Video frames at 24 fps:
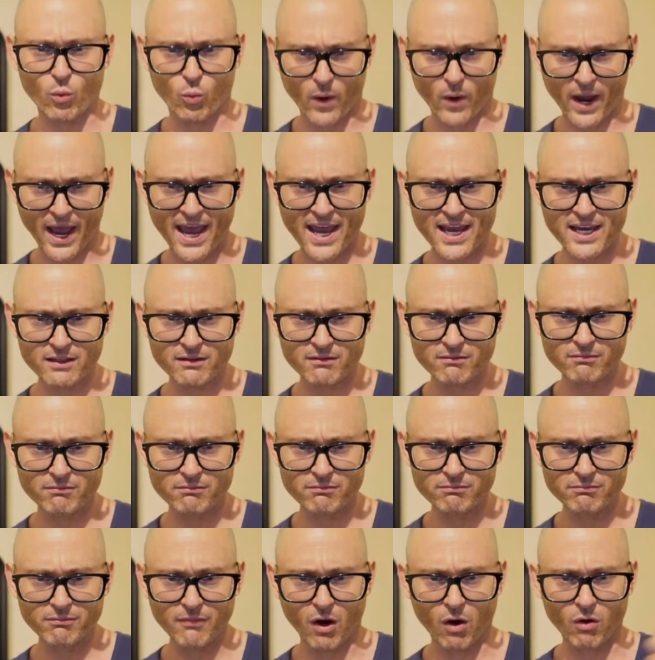way.
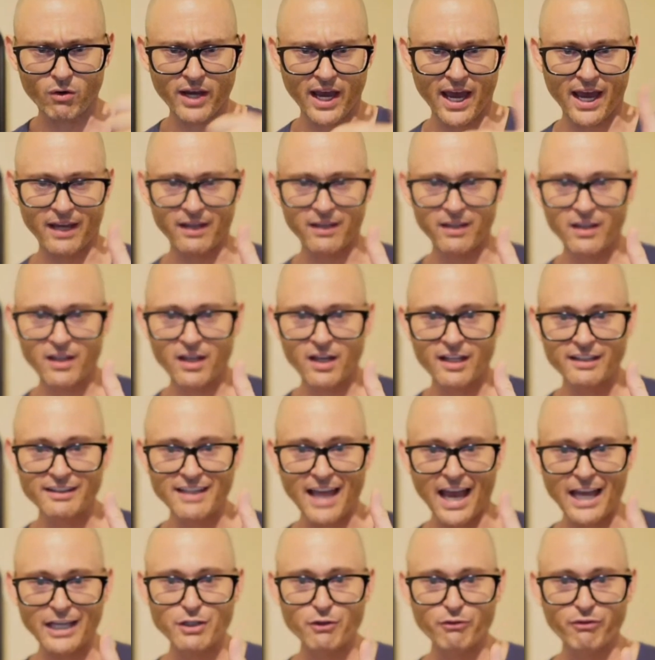Okay.
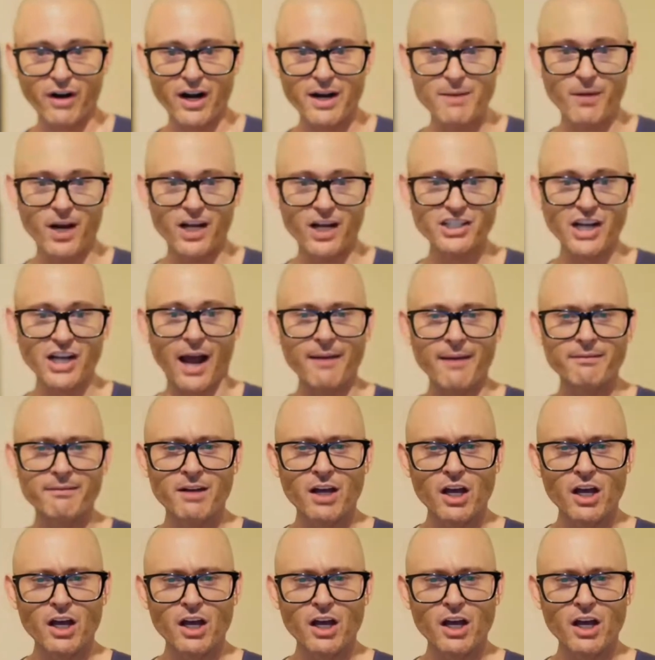Thank you very much.